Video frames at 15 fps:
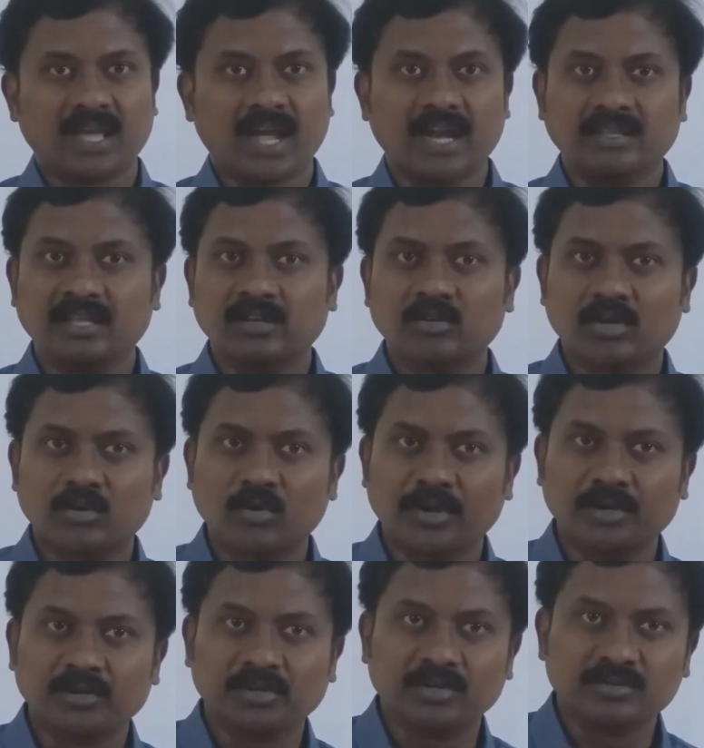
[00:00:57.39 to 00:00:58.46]
and then you are
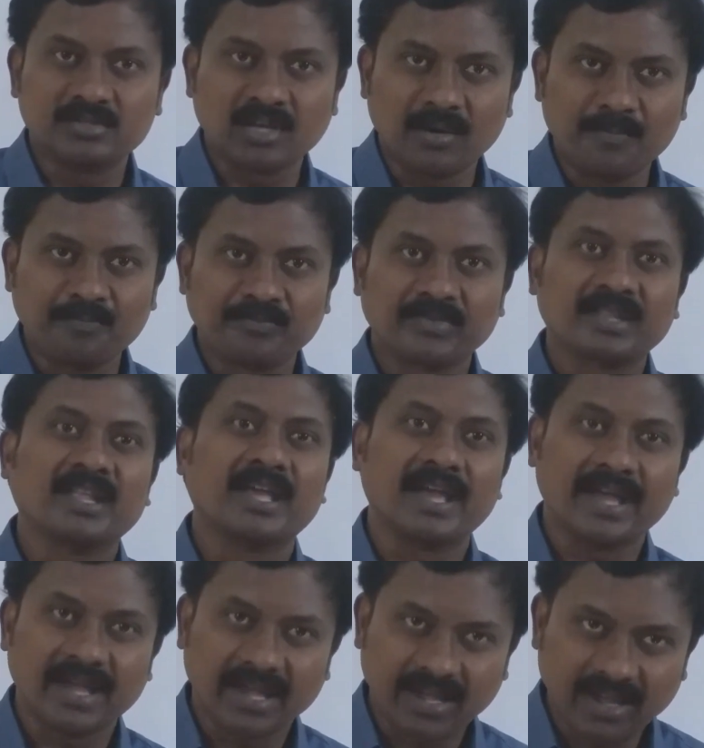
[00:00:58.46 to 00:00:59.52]
going to give some
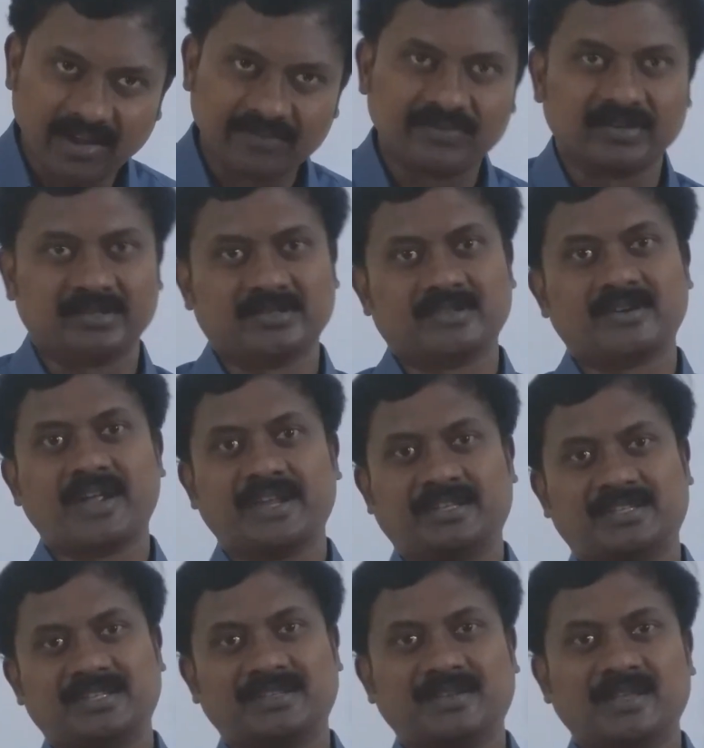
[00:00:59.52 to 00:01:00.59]
effort,
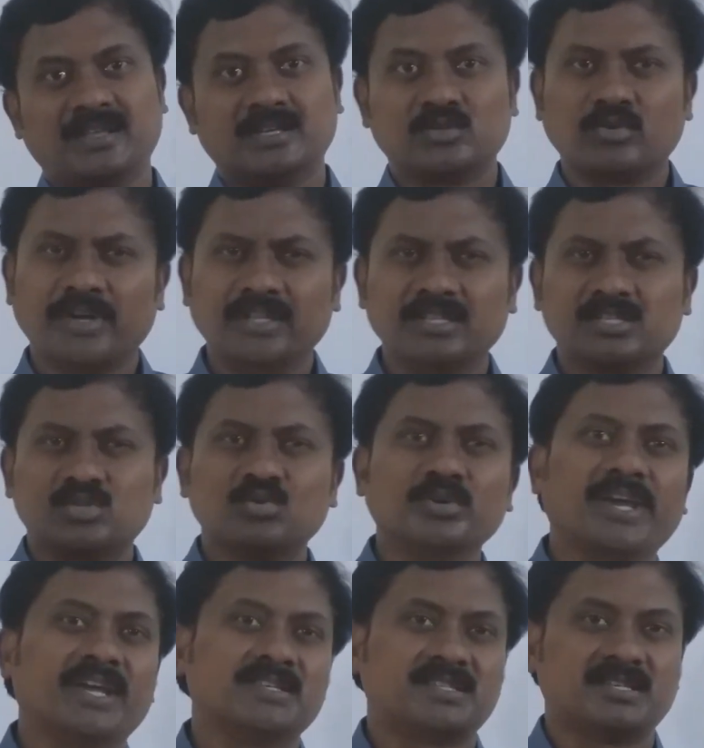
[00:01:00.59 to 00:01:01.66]
right? So in these two
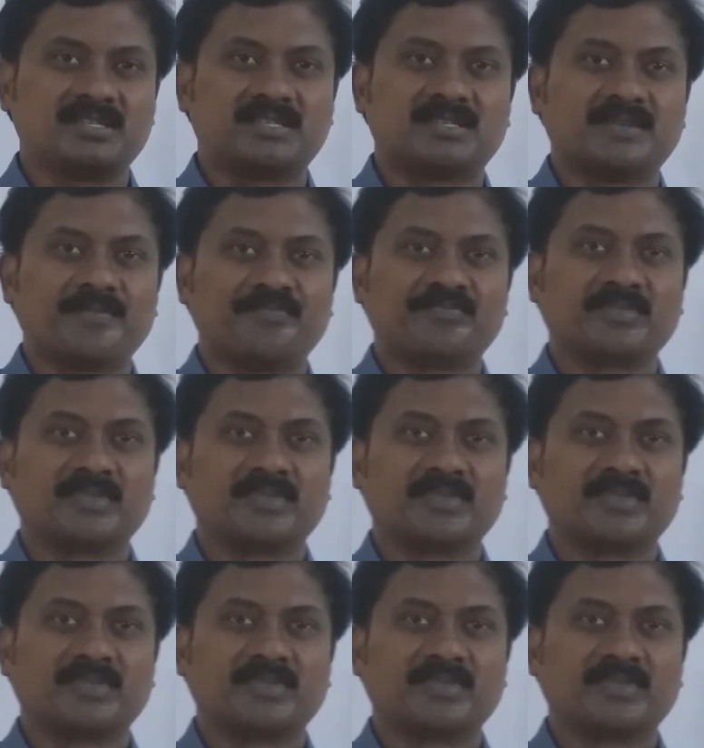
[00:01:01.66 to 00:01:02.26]
cases,